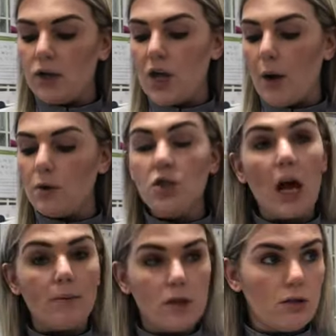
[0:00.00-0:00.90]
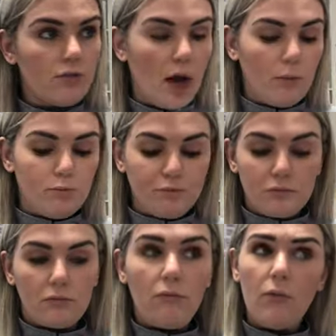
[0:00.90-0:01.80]
So, chapter three
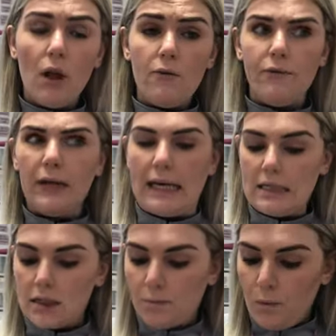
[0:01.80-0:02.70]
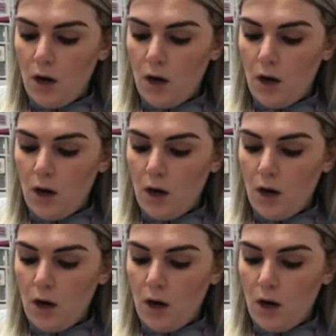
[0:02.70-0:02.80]
Flint.